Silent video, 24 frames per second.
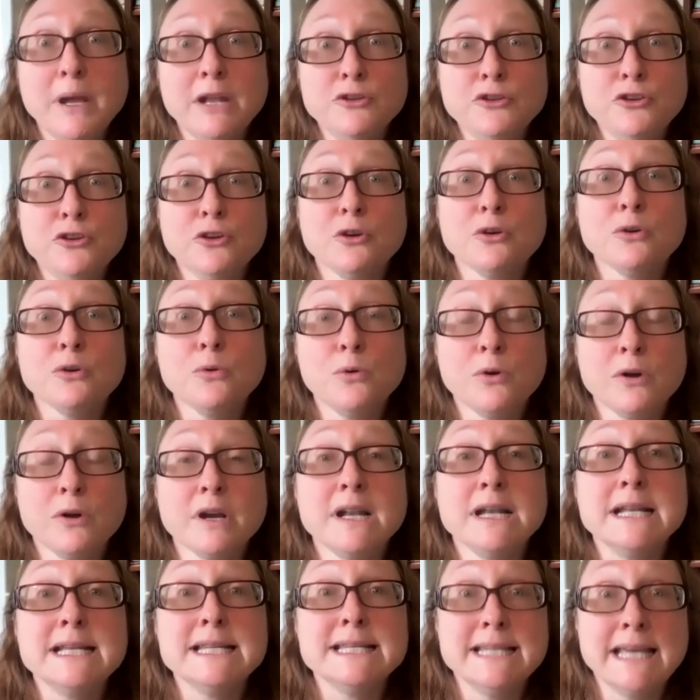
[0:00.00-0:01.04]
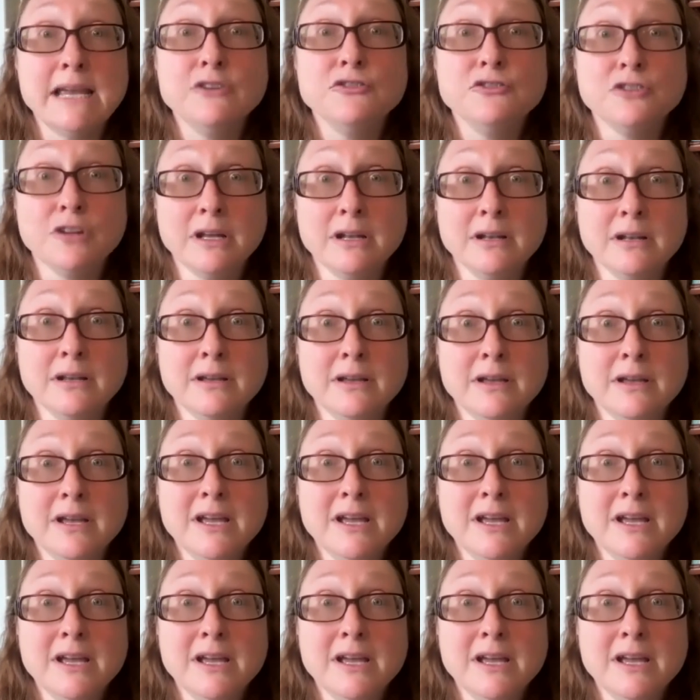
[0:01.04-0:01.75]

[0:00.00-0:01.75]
and your organization.